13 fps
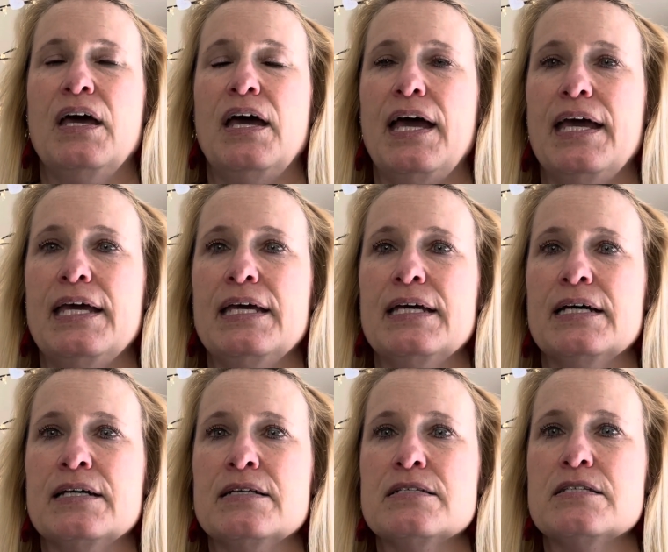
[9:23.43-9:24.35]

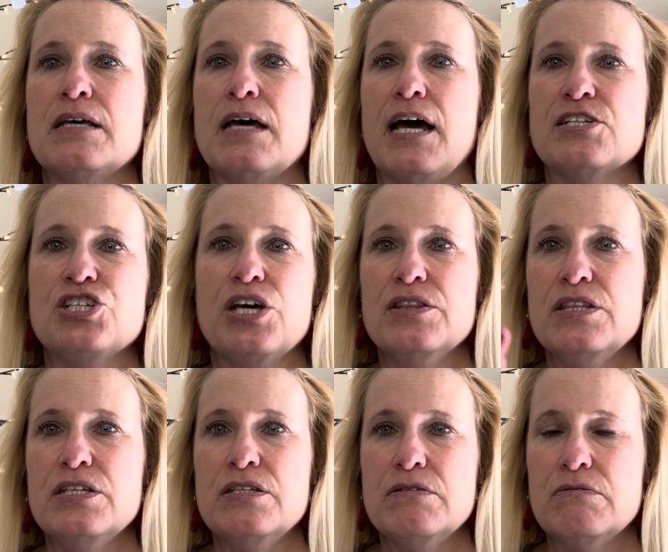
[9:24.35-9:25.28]
And I shut
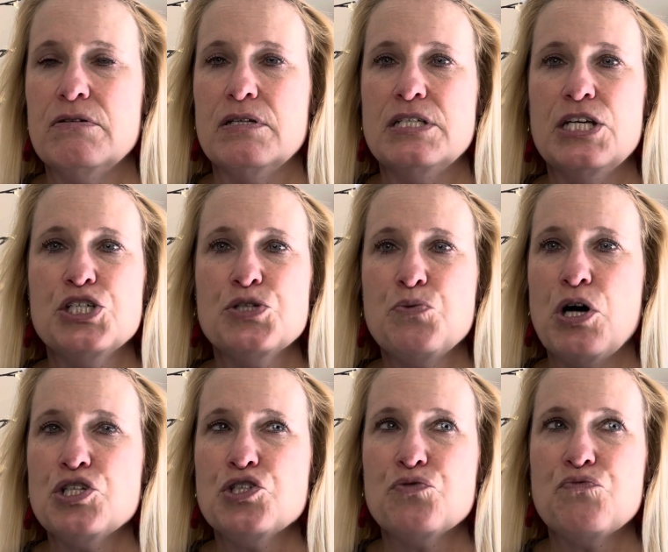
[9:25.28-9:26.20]
the dishwasher,